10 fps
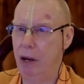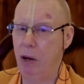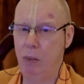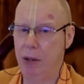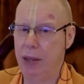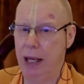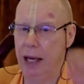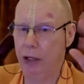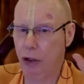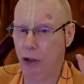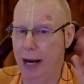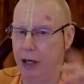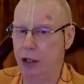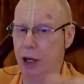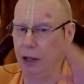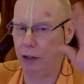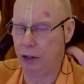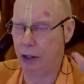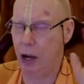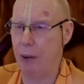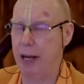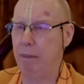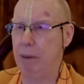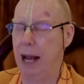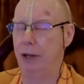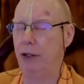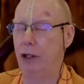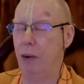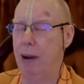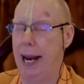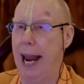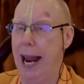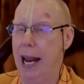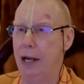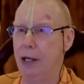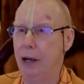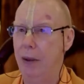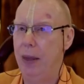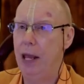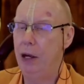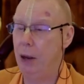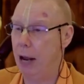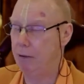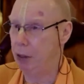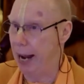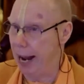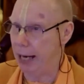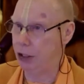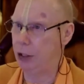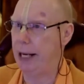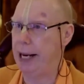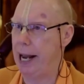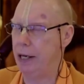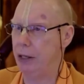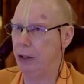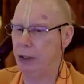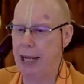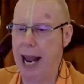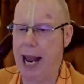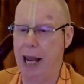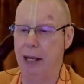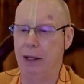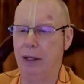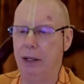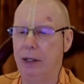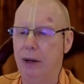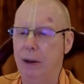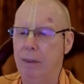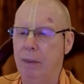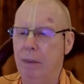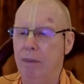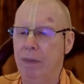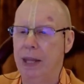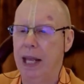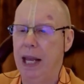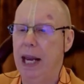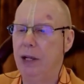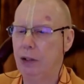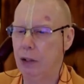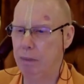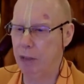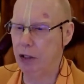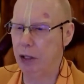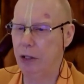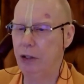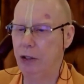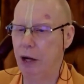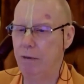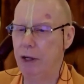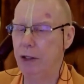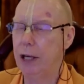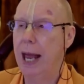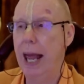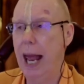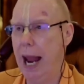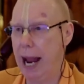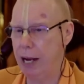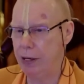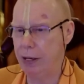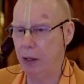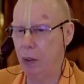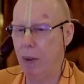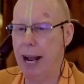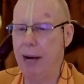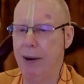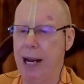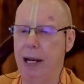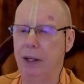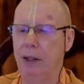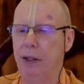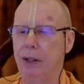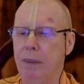with the instructions going past your head. You have to actually understand in submission service and inquiries.